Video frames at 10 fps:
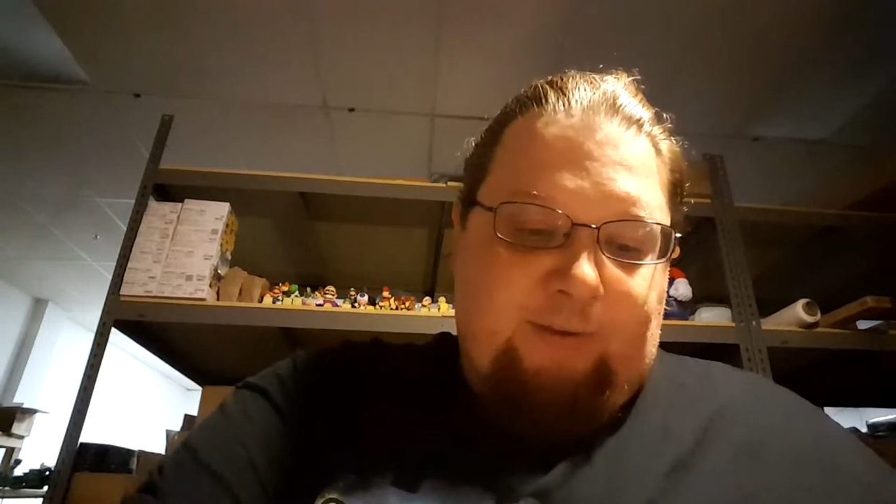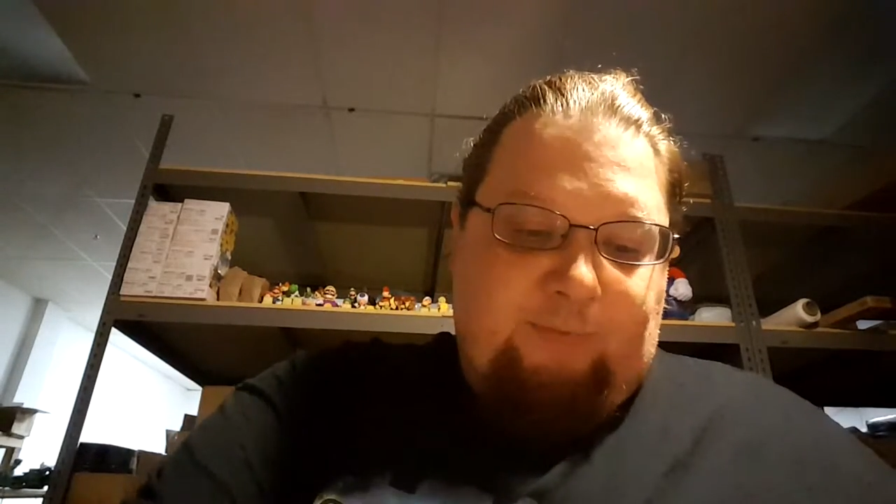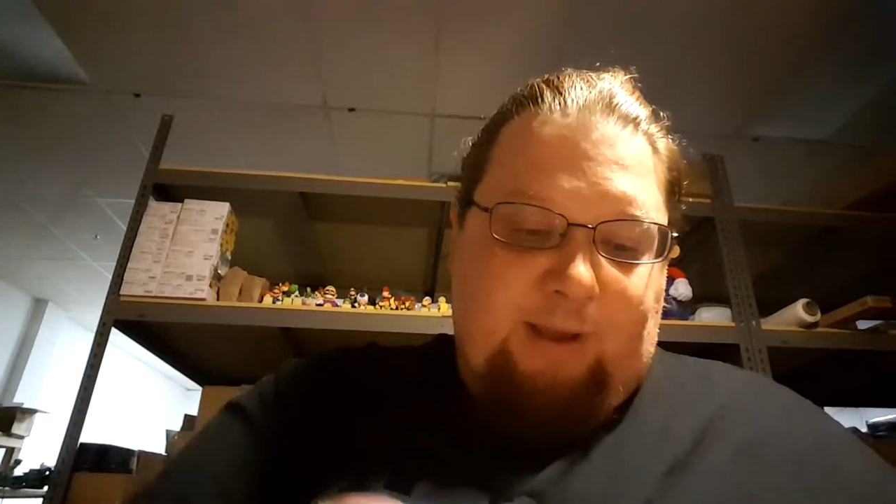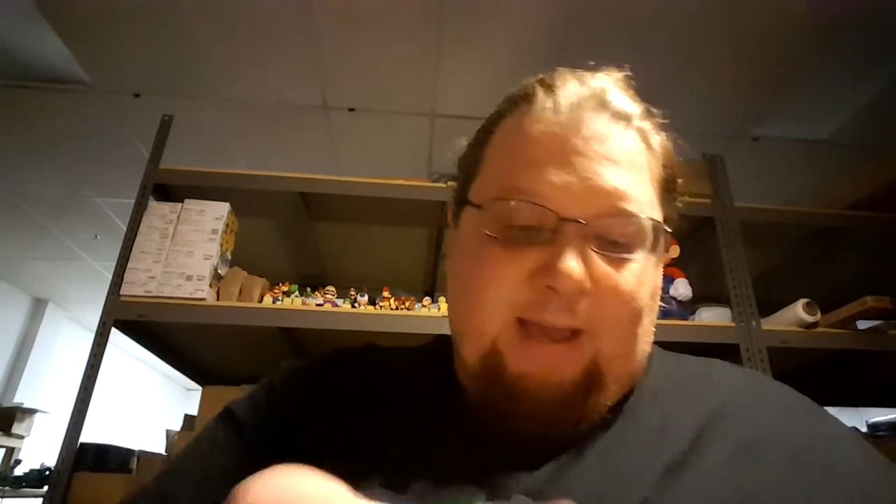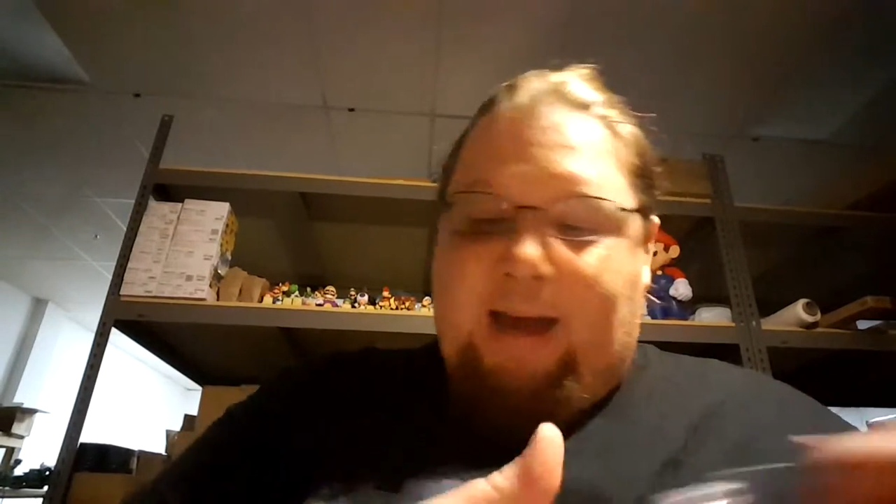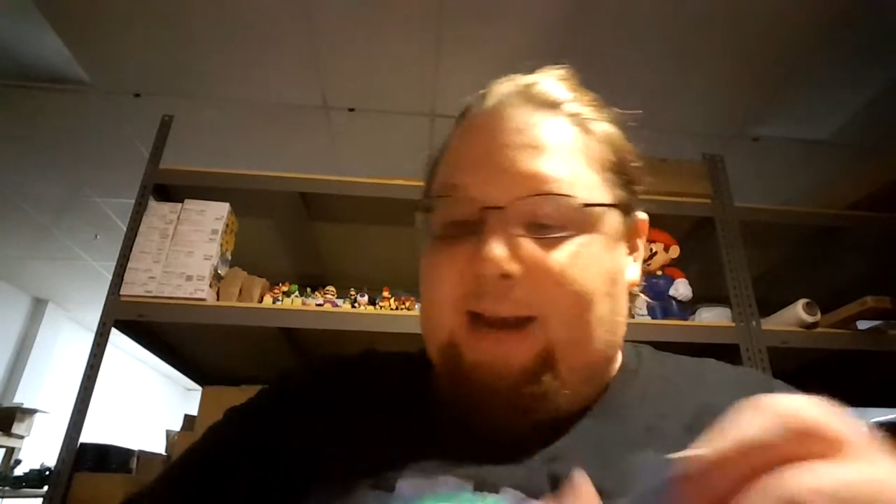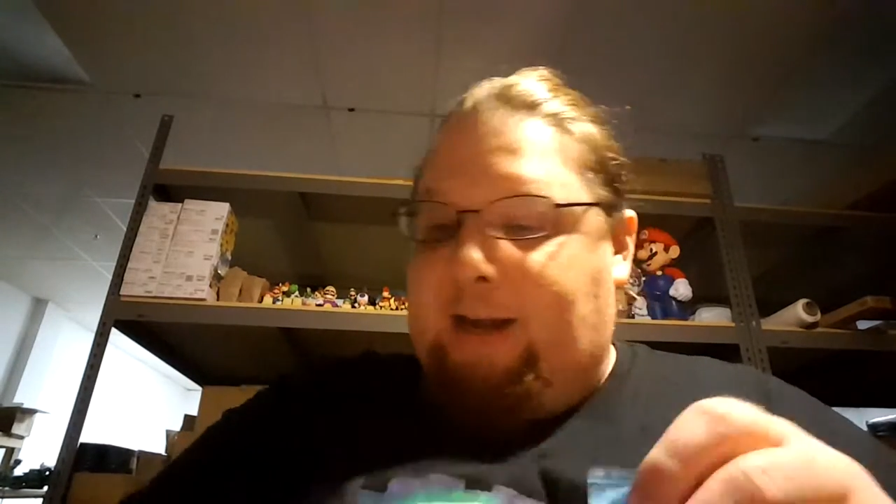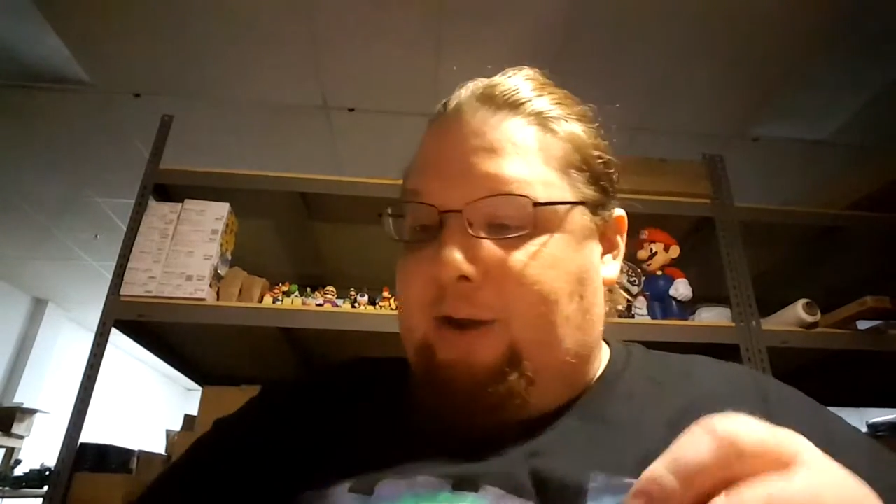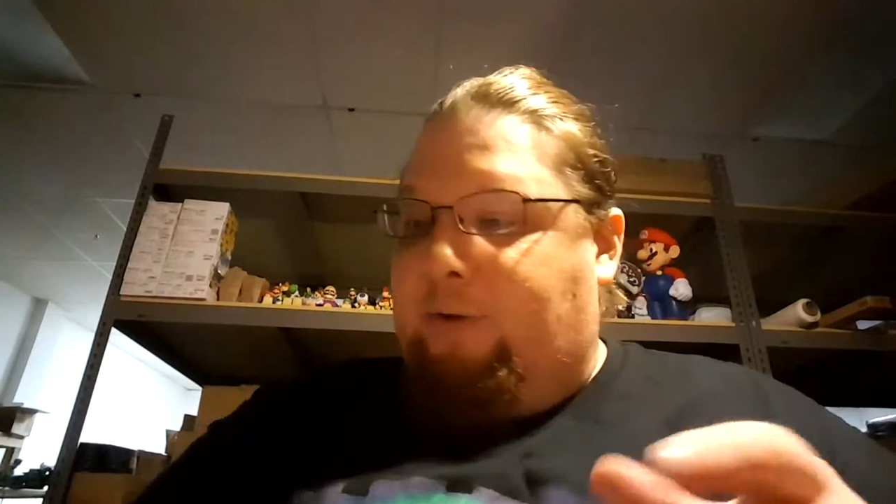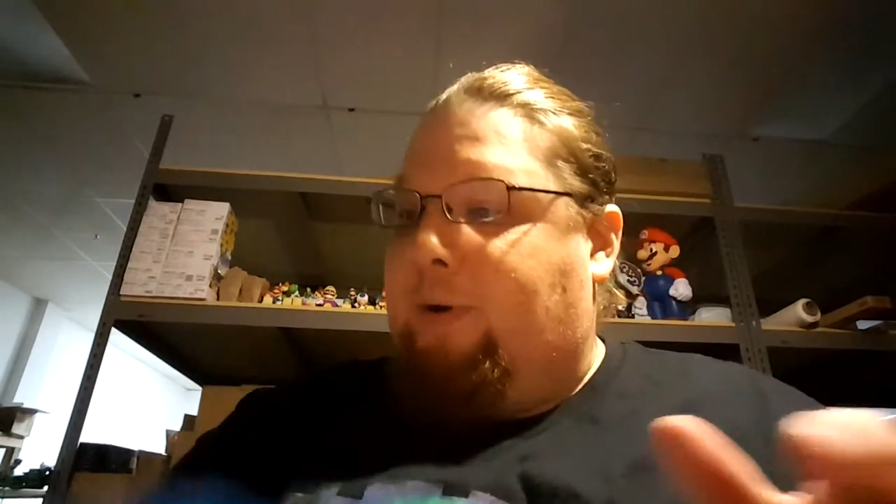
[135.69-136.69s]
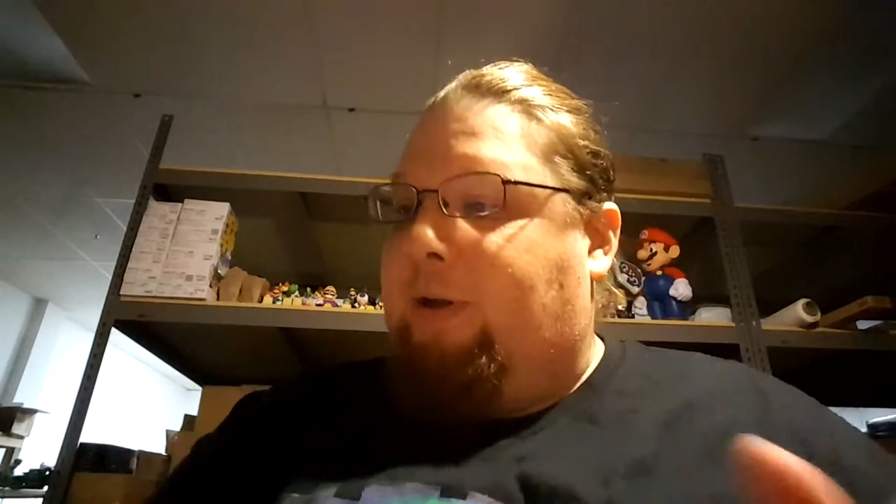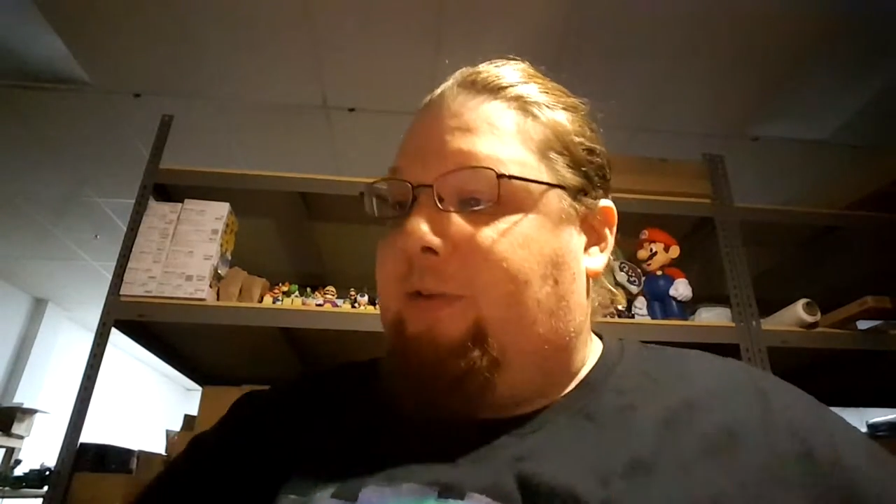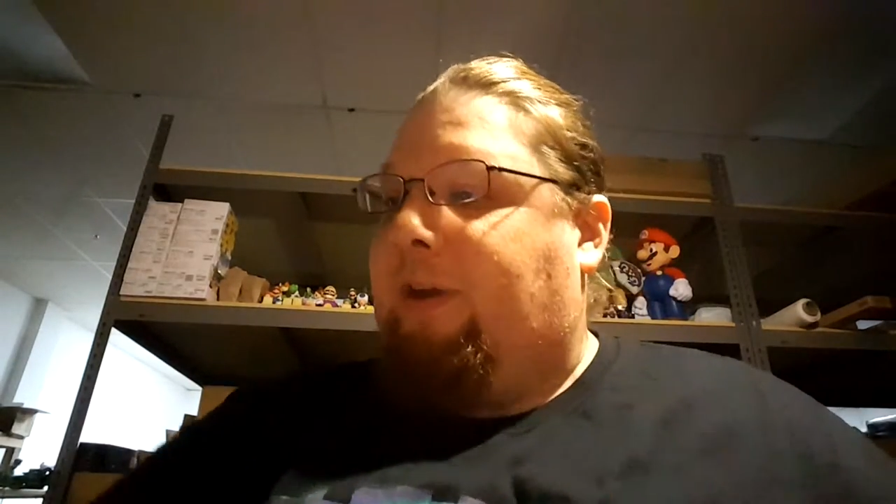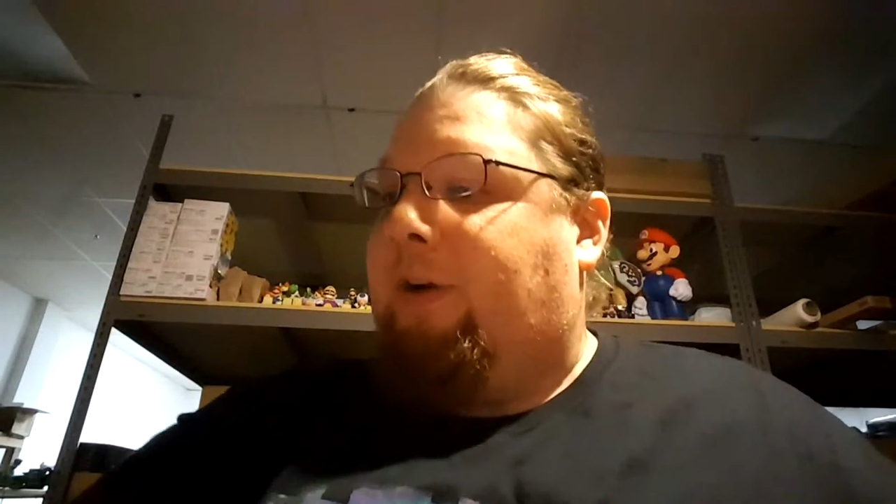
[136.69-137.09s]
if we got any new ones. I